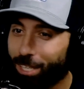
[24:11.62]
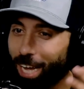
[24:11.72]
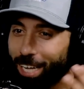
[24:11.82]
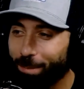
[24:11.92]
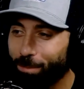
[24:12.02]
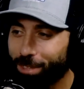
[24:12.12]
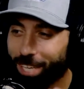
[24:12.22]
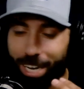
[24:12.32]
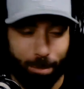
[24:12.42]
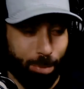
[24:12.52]
I can
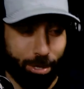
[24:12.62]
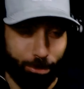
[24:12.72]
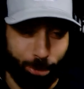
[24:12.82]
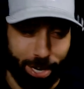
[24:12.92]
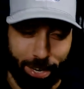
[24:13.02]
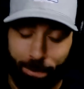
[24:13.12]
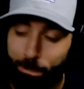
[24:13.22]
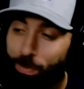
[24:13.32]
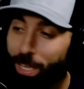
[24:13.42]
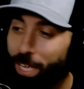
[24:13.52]
sit here and pick your brain.
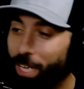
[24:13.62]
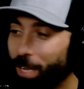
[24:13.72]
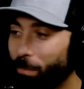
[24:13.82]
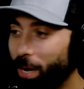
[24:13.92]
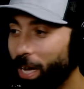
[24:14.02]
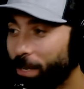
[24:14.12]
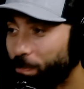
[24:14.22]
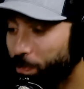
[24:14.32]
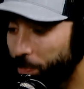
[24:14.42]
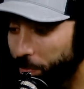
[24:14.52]

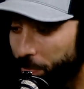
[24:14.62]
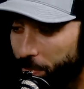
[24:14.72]
But